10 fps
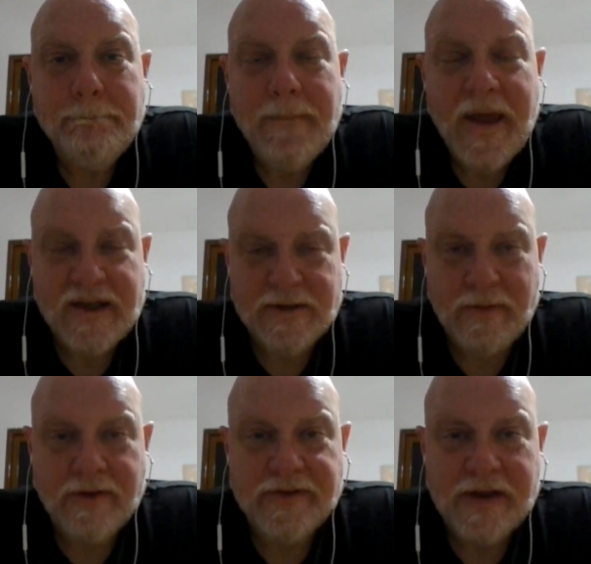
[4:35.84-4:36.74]

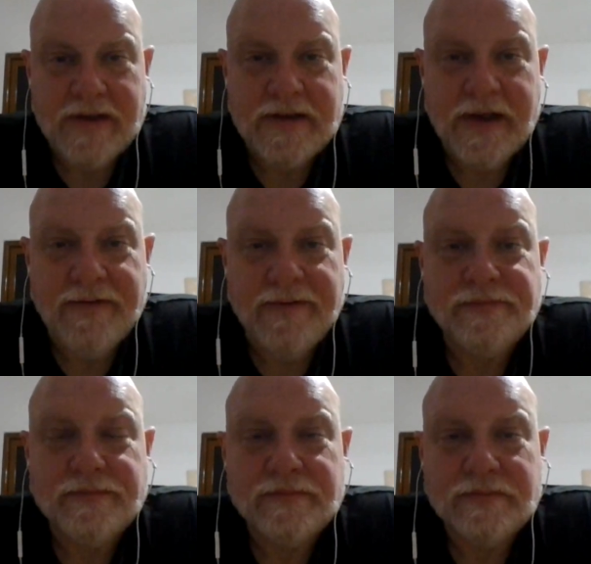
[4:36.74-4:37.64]
Asimov's SF.
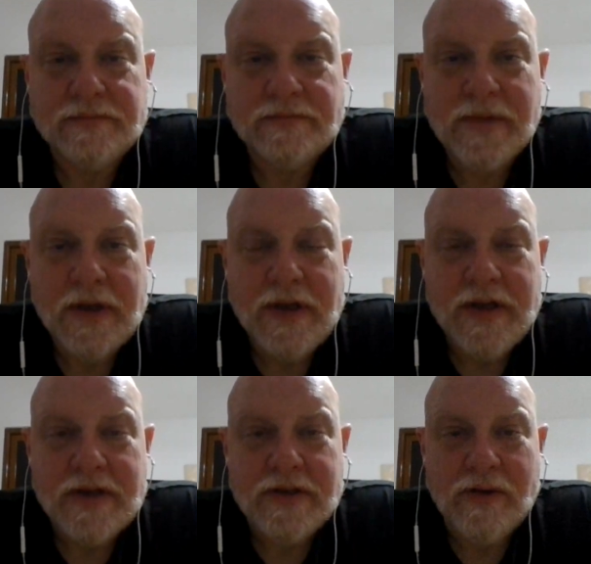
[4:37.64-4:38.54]

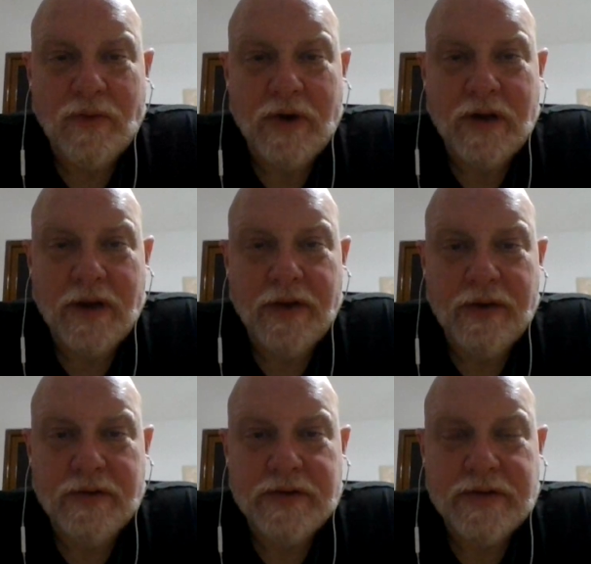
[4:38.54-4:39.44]
So I'm working on
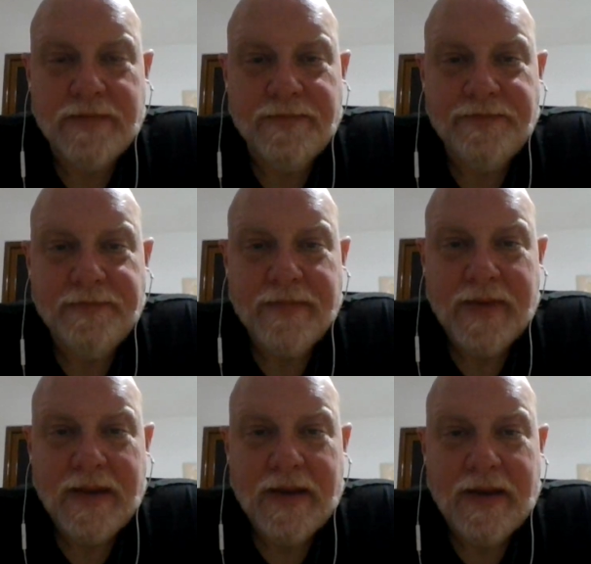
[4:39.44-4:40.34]
those.
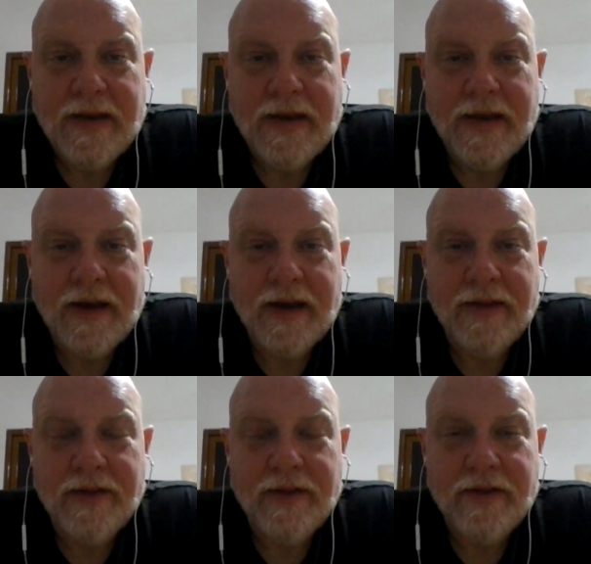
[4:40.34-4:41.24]
I'm
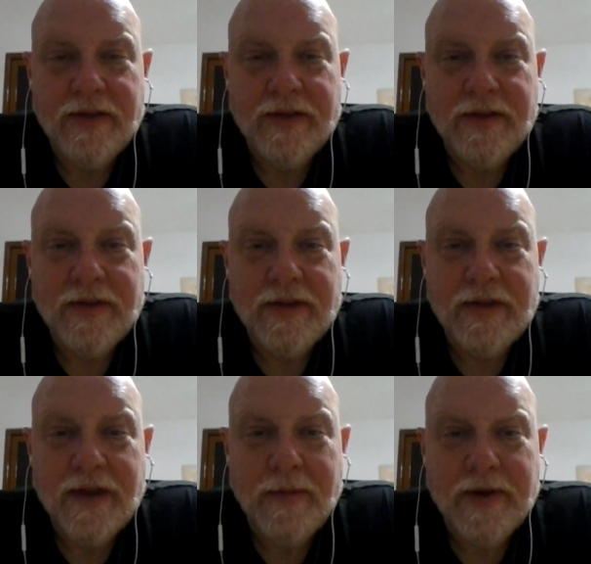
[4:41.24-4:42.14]

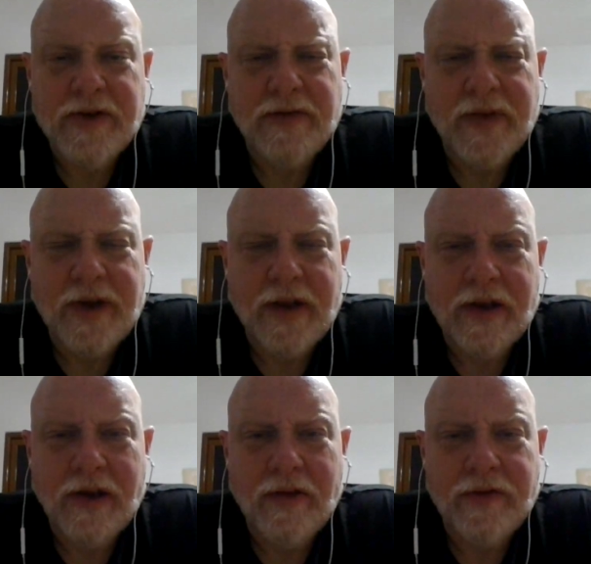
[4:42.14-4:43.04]
gonna do a video
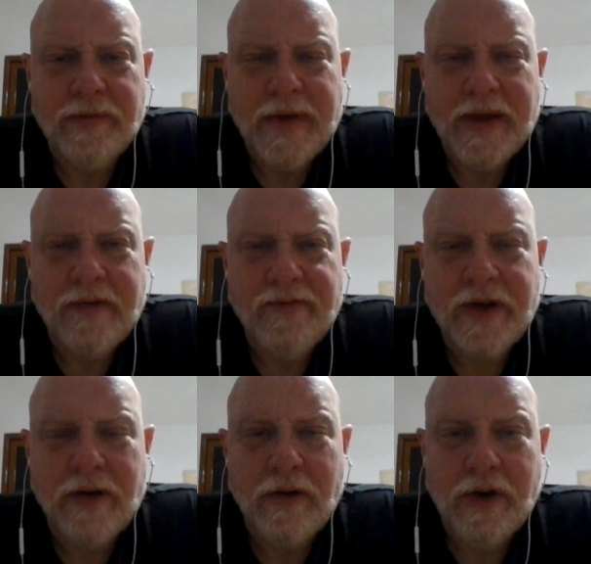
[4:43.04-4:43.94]

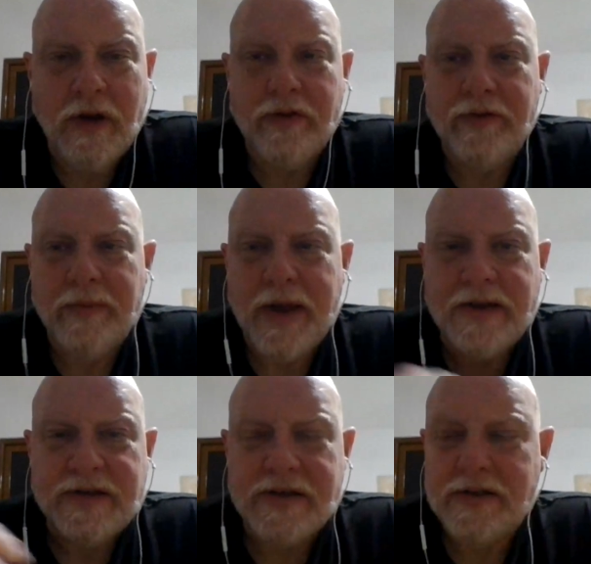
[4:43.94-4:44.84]
on all those
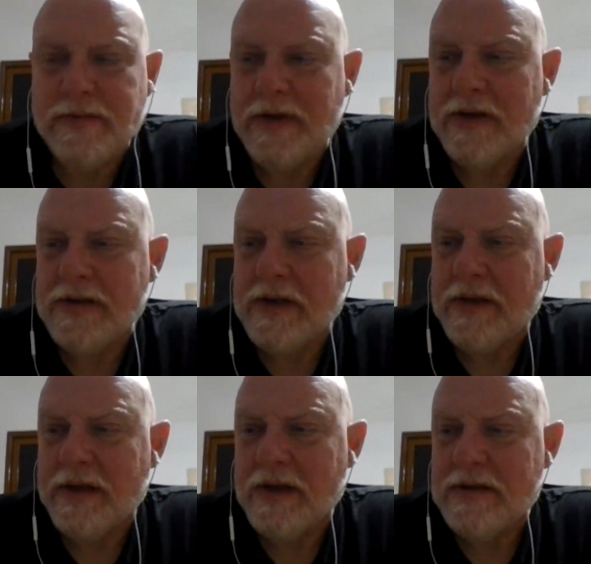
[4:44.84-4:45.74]
magazines, because I
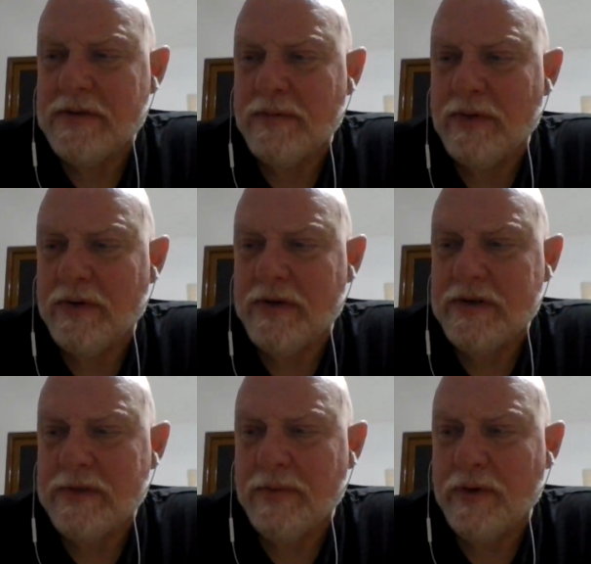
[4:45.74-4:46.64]
think it's important to
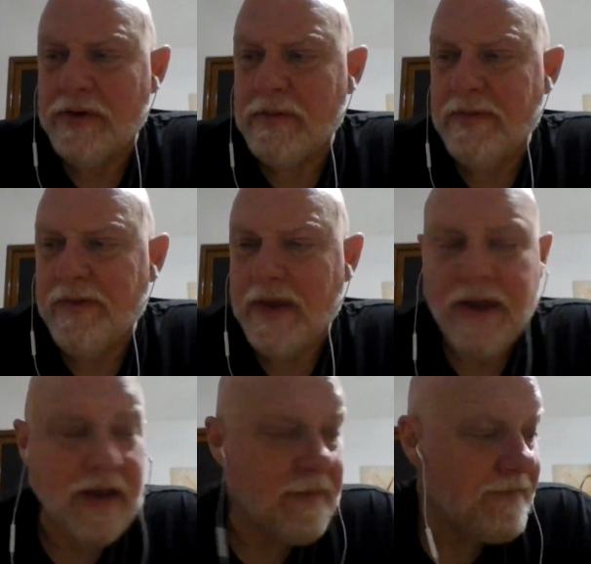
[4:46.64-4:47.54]
support them if you
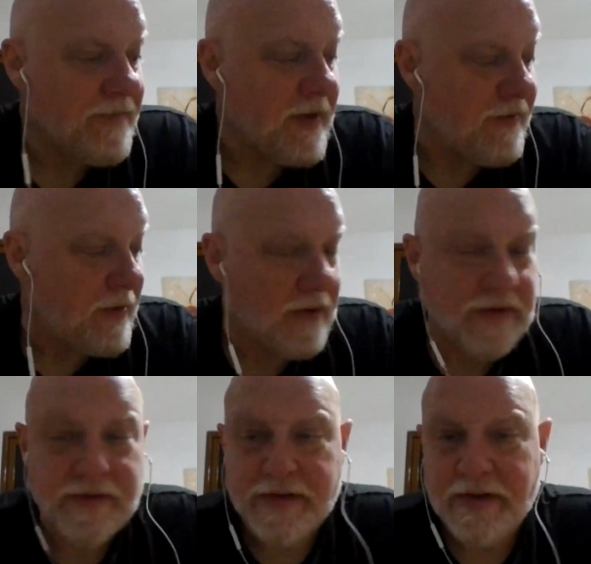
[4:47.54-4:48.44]
can, if you're
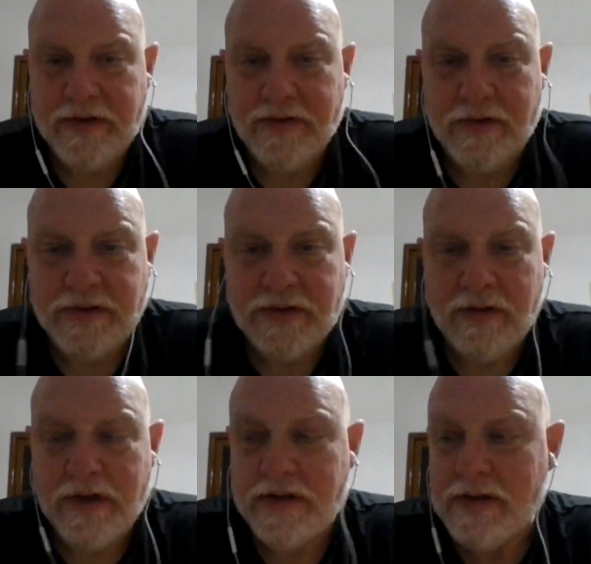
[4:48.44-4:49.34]
interested in short
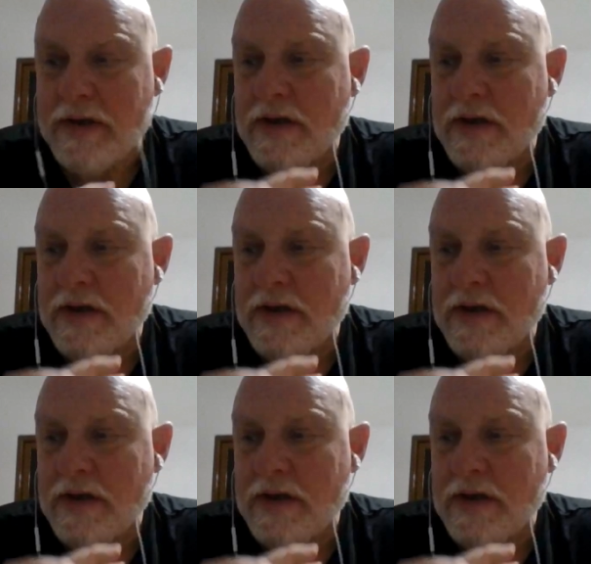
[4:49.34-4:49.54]
stories.